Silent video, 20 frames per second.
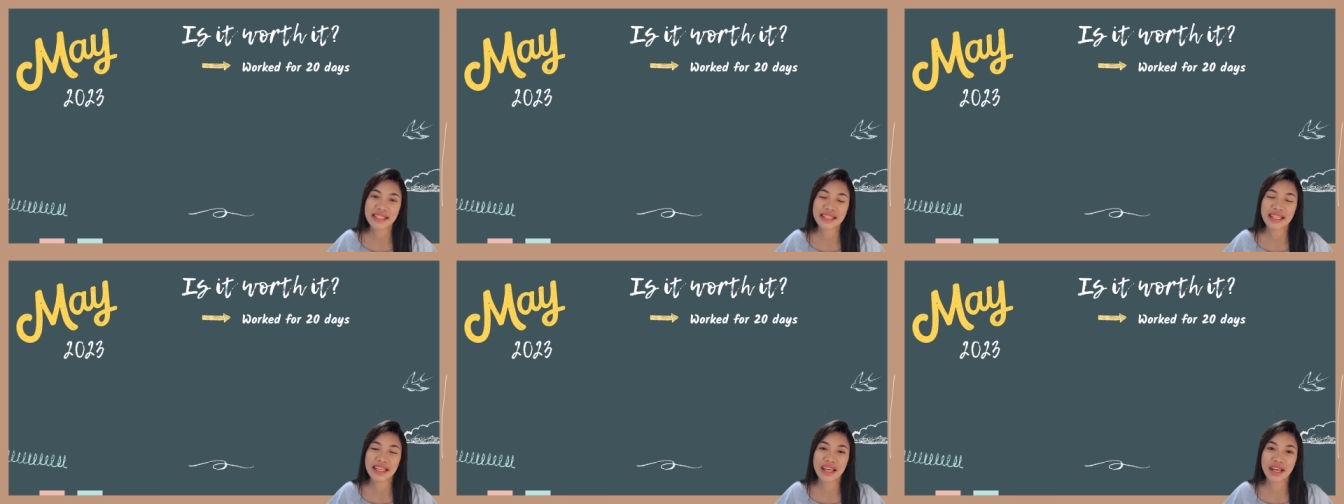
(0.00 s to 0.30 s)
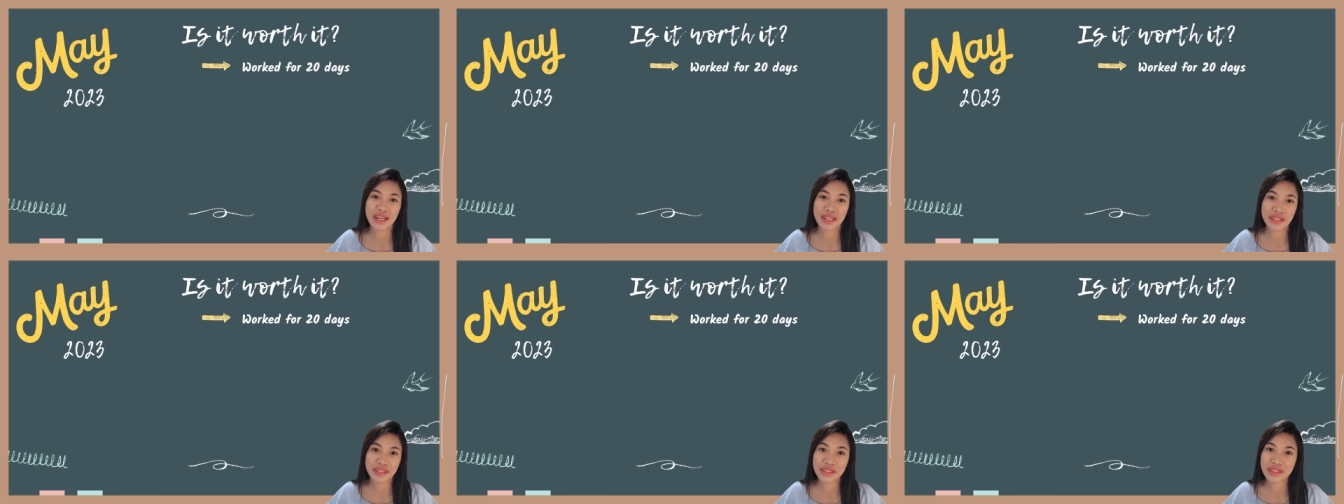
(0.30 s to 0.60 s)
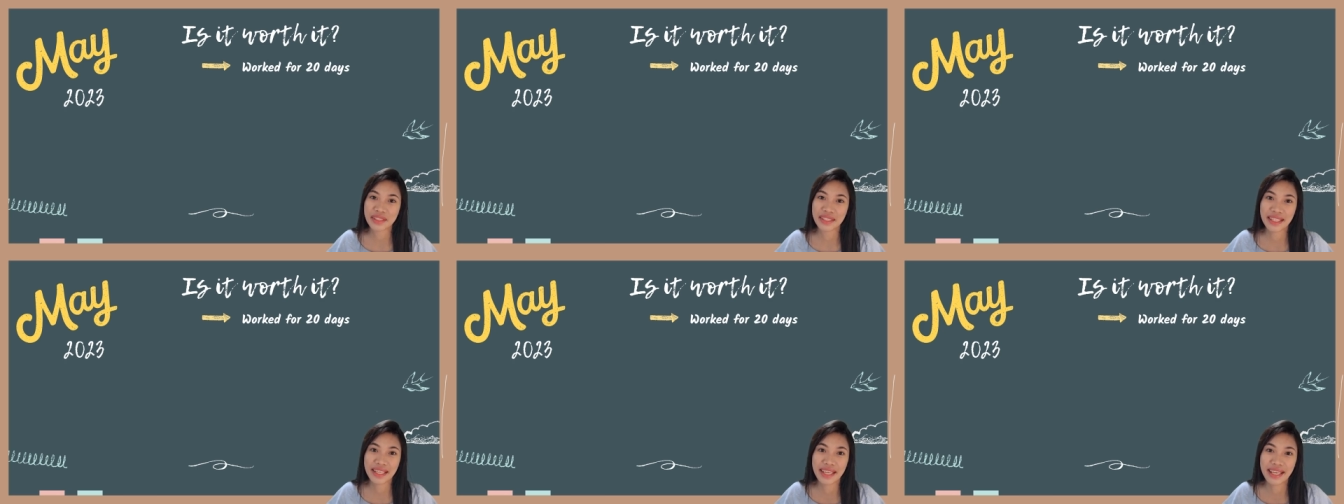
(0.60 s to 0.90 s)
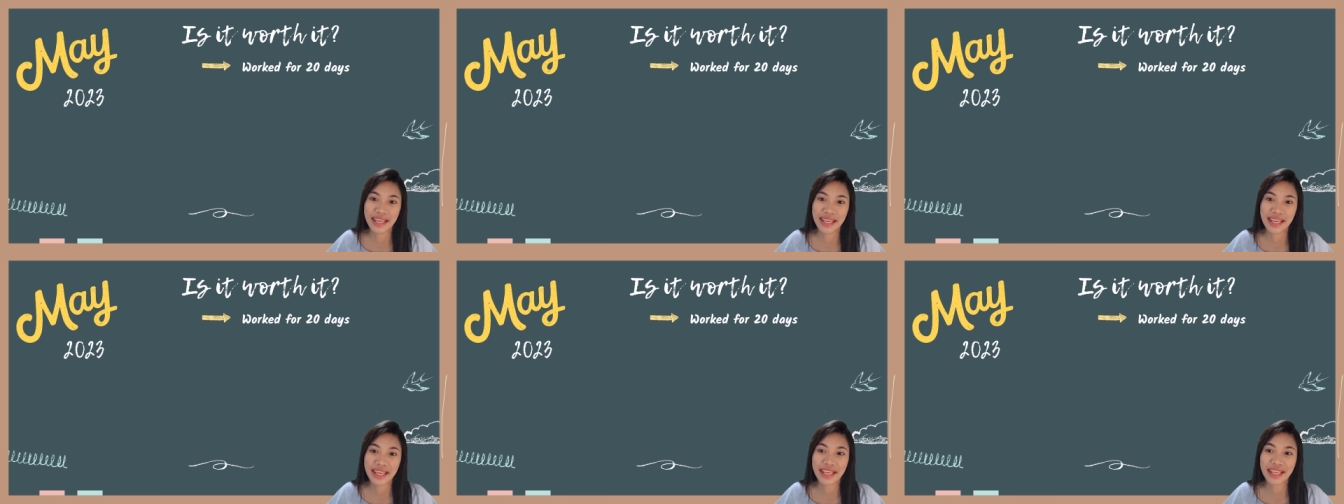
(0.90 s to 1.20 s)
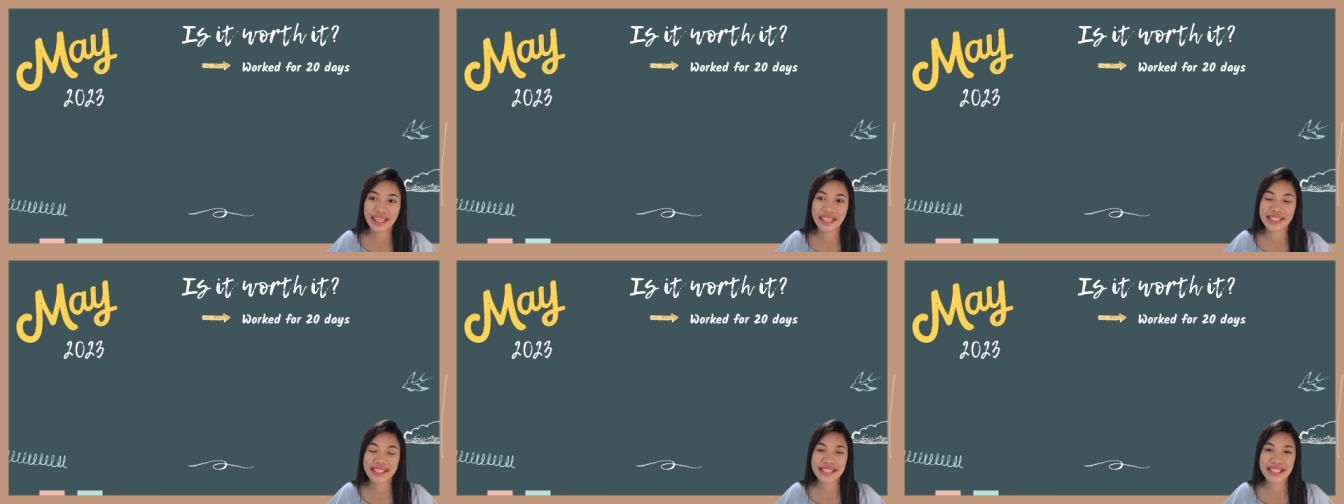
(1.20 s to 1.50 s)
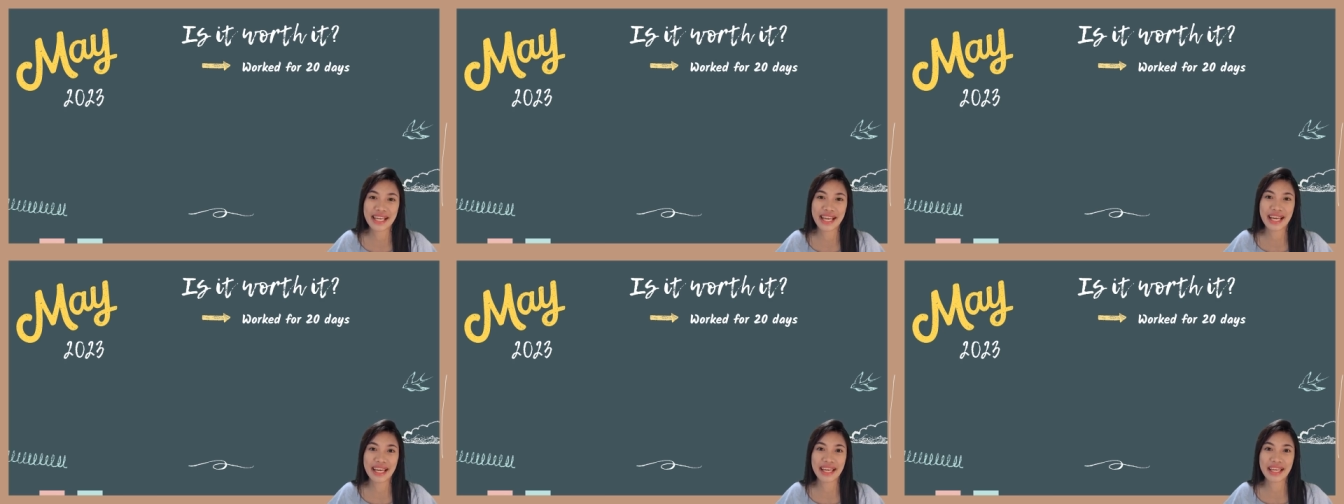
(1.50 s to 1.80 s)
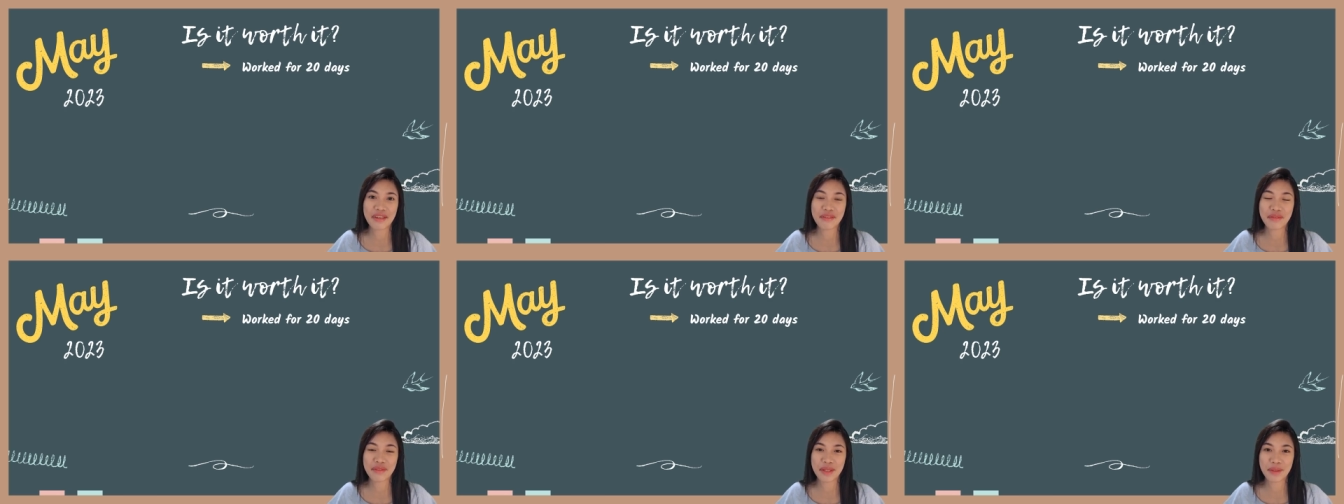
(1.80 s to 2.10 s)
the other day because
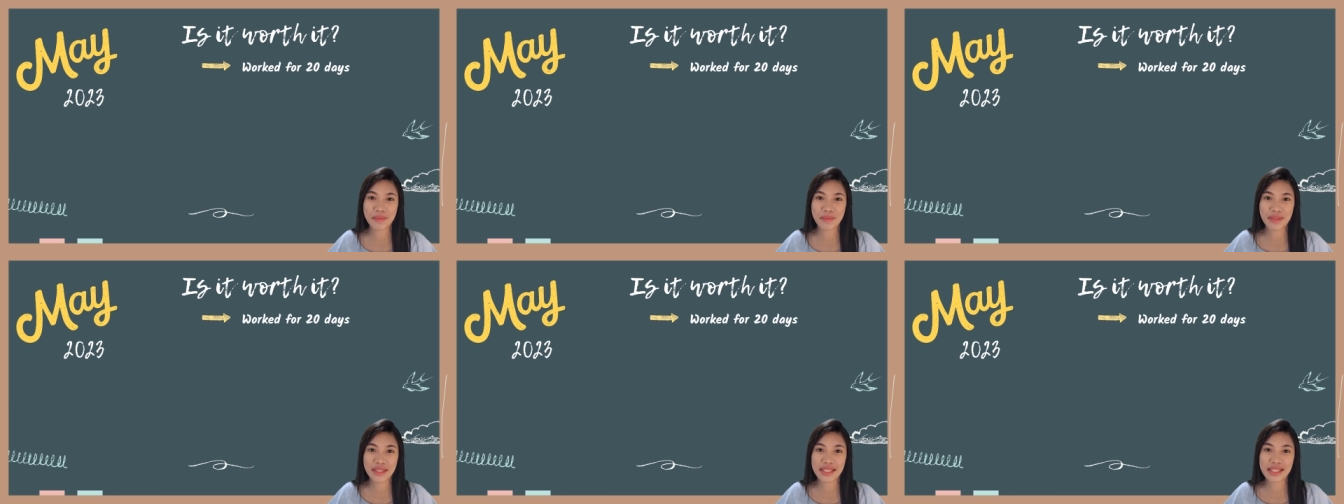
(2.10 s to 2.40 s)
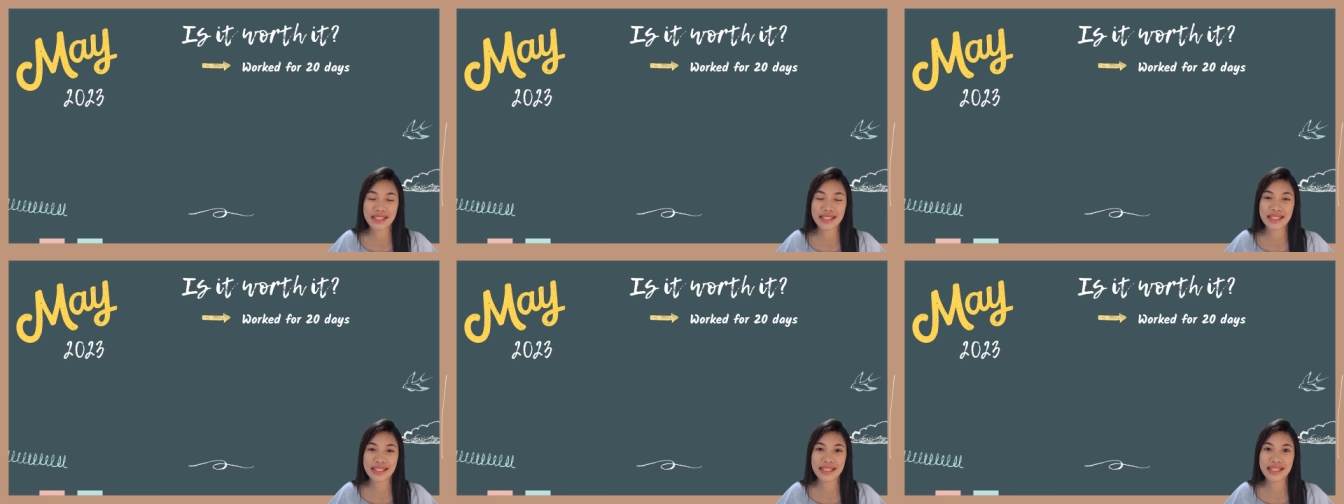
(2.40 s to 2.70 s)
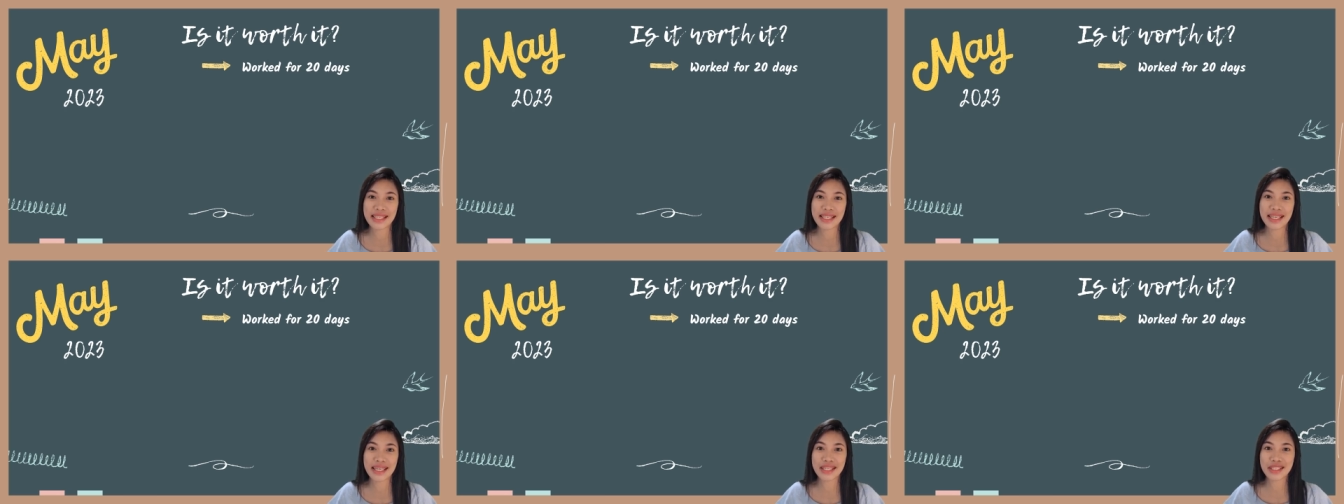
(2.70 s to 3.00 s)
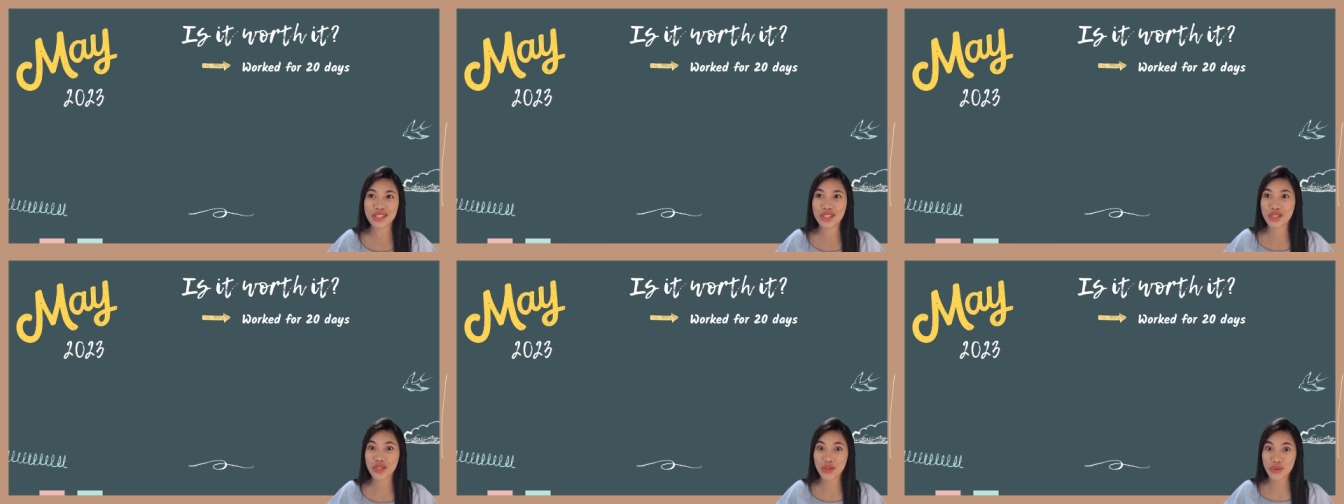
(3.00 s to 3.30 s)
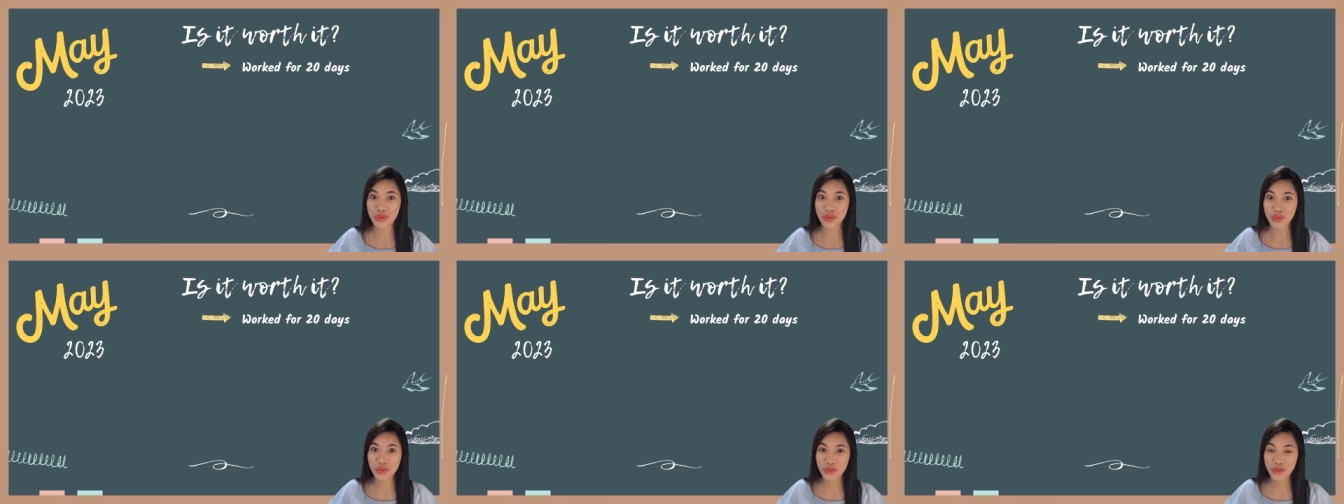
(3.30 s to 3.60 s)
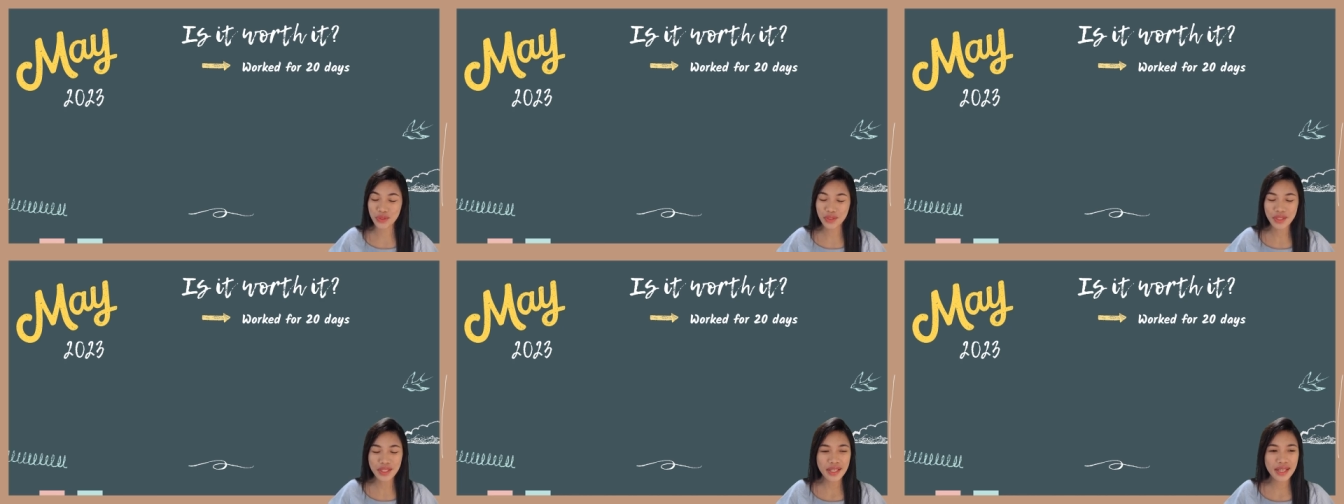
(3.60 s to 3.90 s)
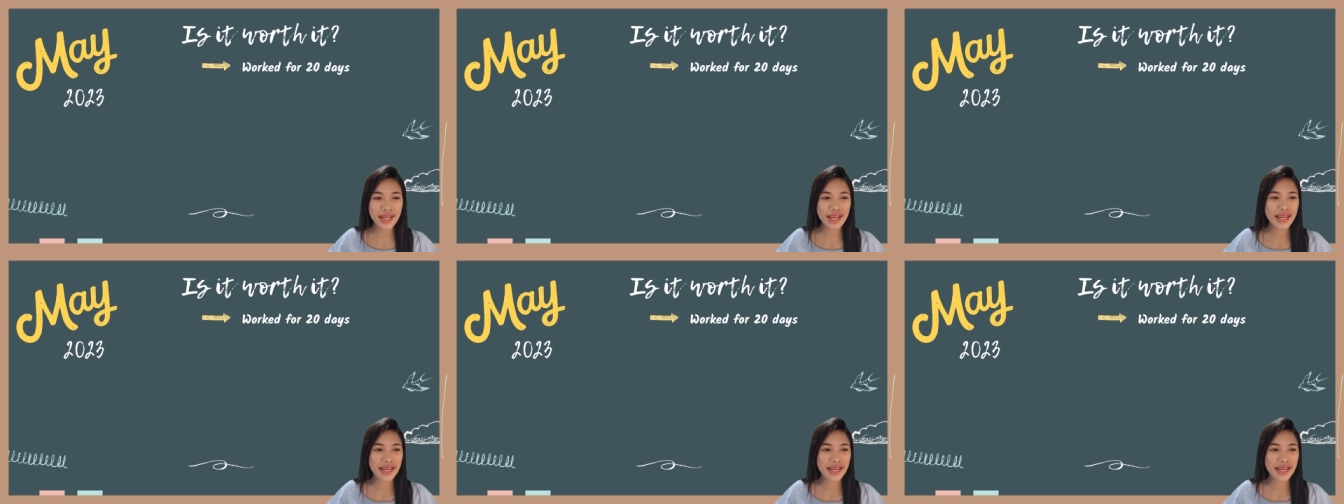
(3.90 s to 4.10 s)
I filmed this in June.